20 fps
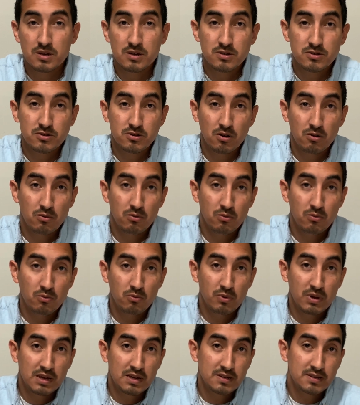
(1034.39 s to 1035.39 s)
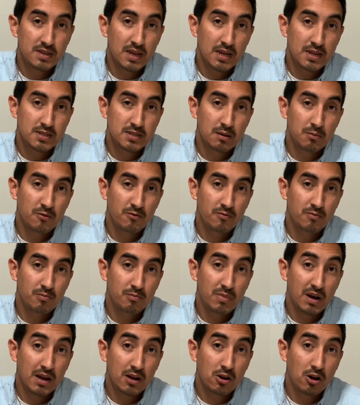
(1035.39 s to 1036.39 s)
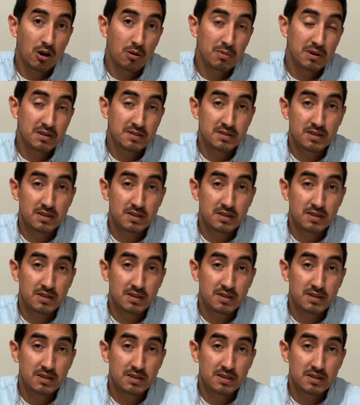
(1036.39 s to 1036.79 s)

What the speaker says: so we can take some of my comics,